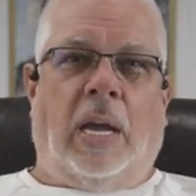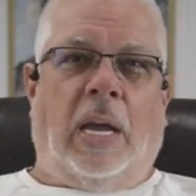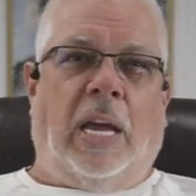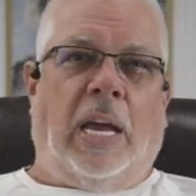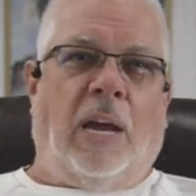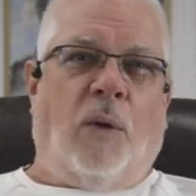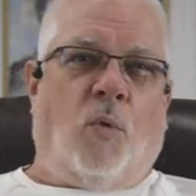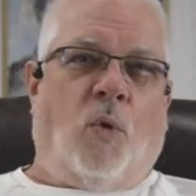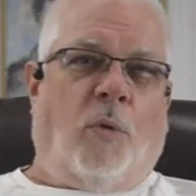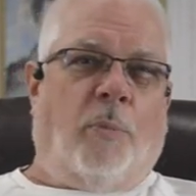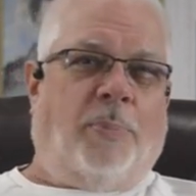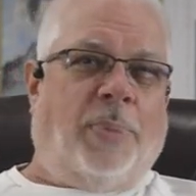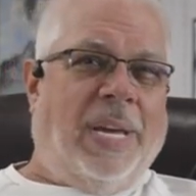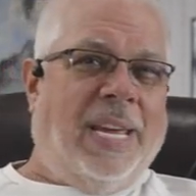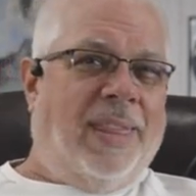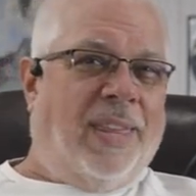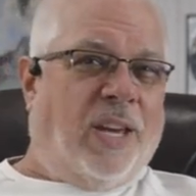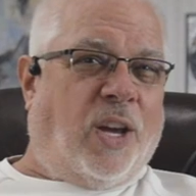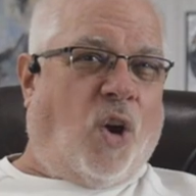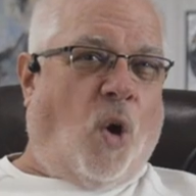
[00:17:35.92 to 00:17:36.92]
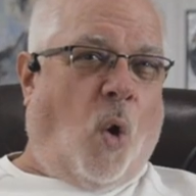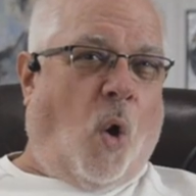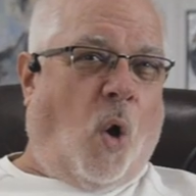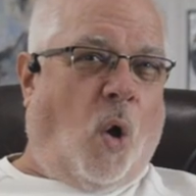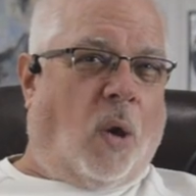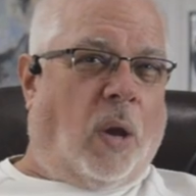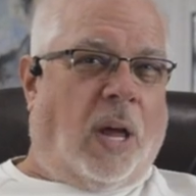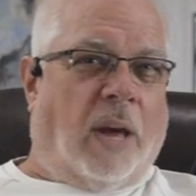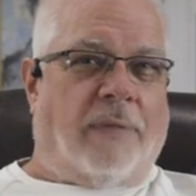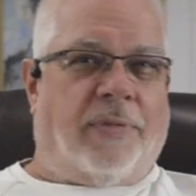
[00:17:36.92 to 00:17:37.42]
It will be the
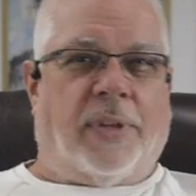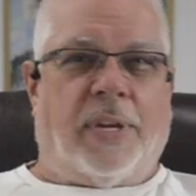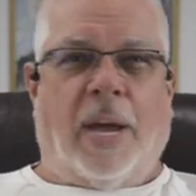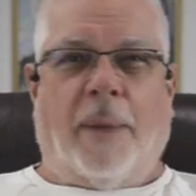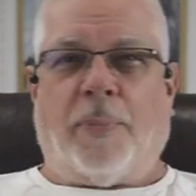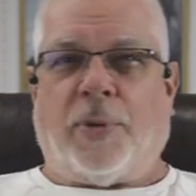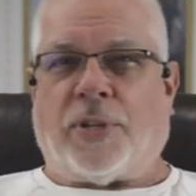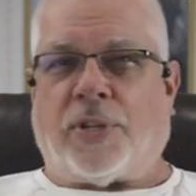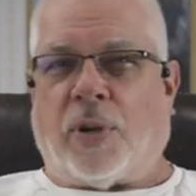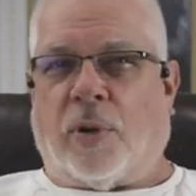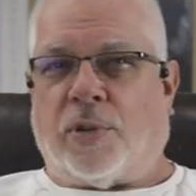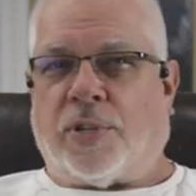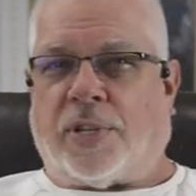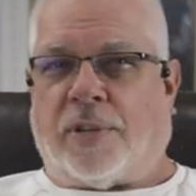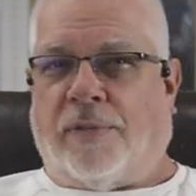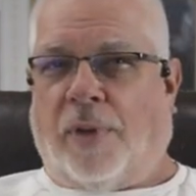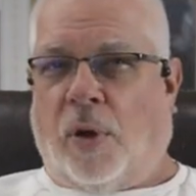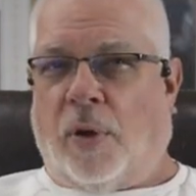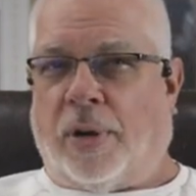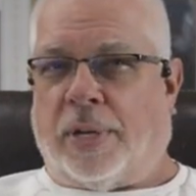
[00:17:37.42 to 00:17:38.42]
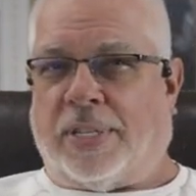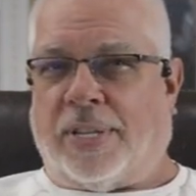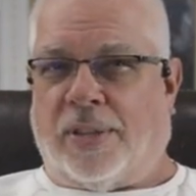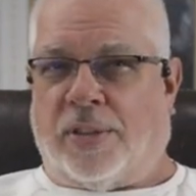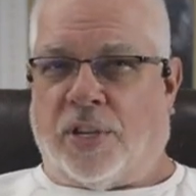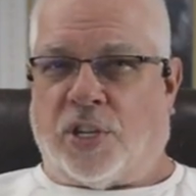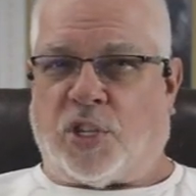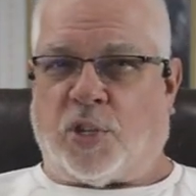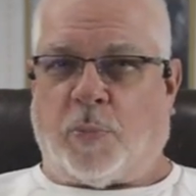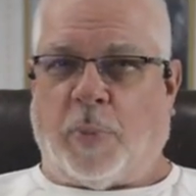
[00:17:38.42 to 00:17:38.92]
goal of the episodes devoted to
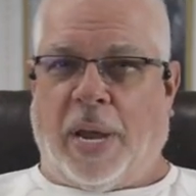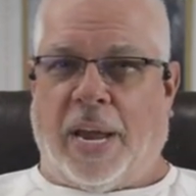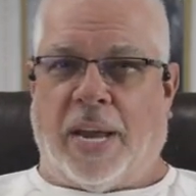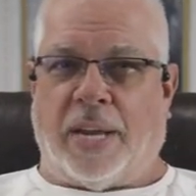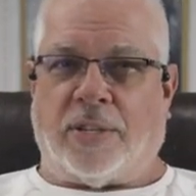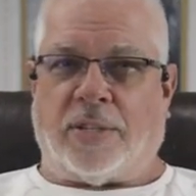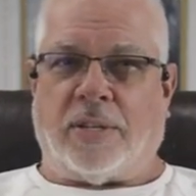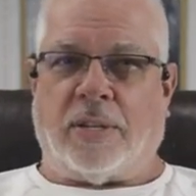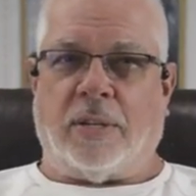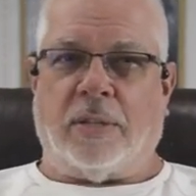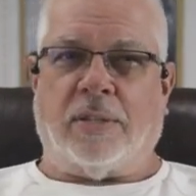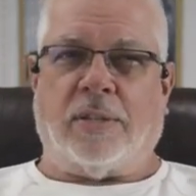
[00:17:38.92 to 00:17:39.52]
this space